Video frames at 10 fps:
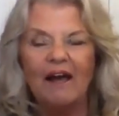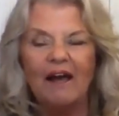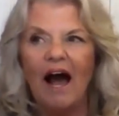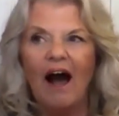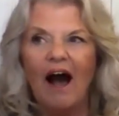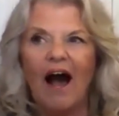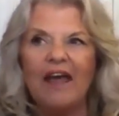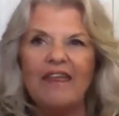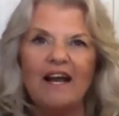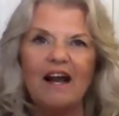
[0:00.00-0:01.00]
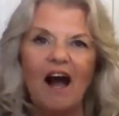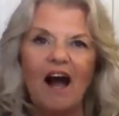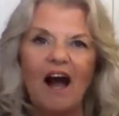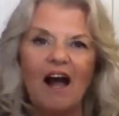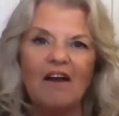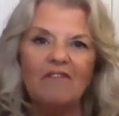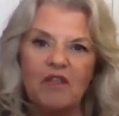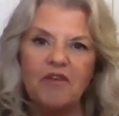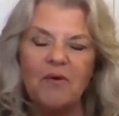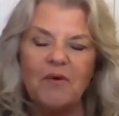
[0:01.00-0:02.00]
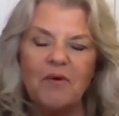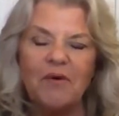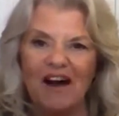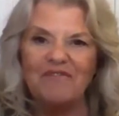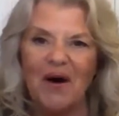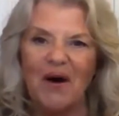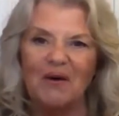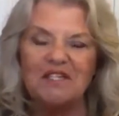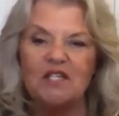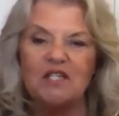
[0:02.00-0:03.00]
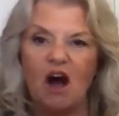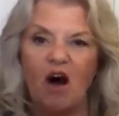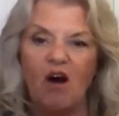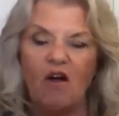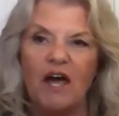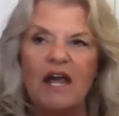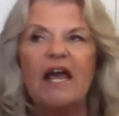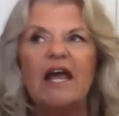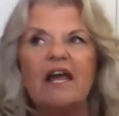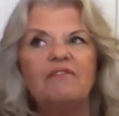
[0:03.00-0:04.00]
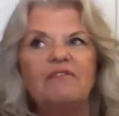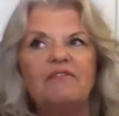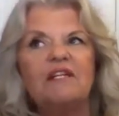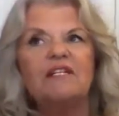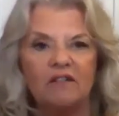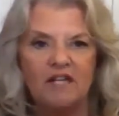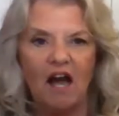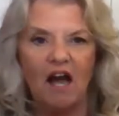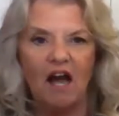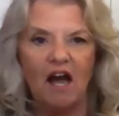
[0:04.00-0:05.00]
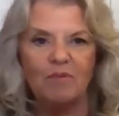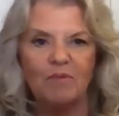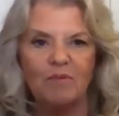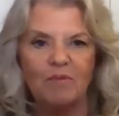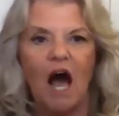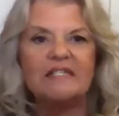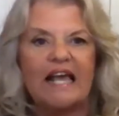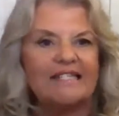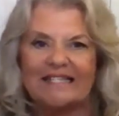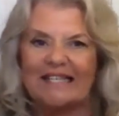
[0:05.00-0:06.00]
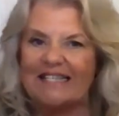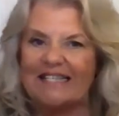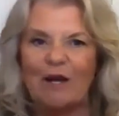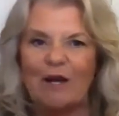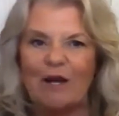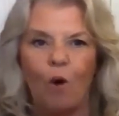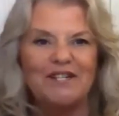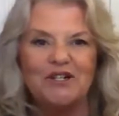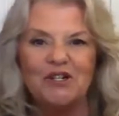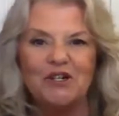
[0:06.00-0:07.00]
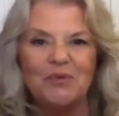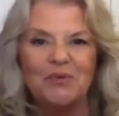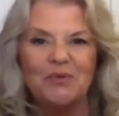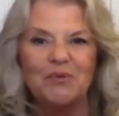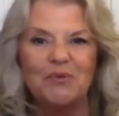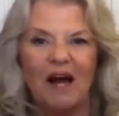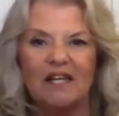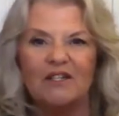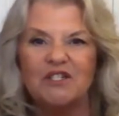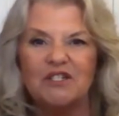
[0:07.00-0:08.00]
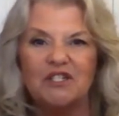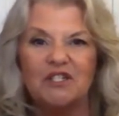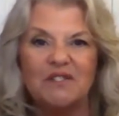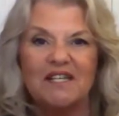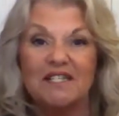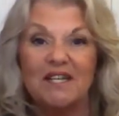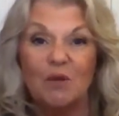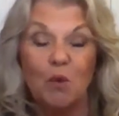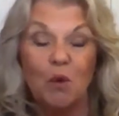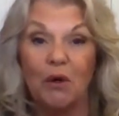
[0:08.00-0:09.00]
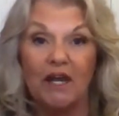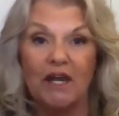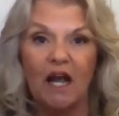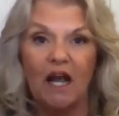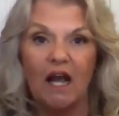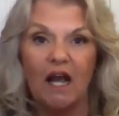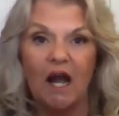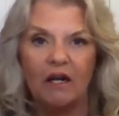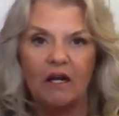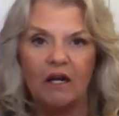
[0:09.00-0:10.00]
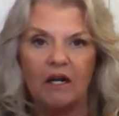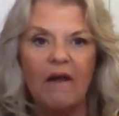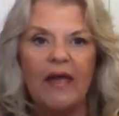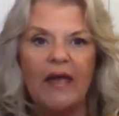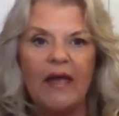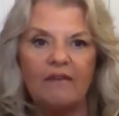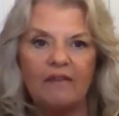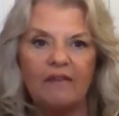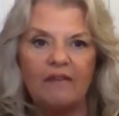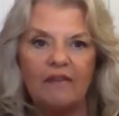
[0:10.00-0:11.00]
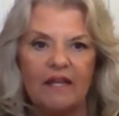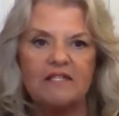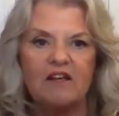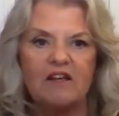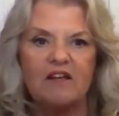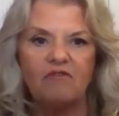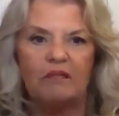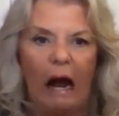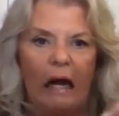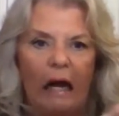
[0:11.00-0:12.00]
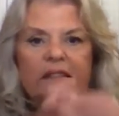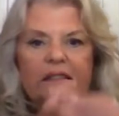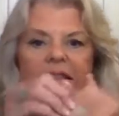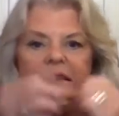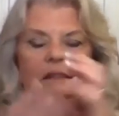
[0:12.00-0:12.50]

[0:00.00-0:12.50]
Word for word: And I think I've just been through enough of those to know that if a downtime comes, it's it's going to turn around and there's just no sense in worrying about it in, in the sense of, you know,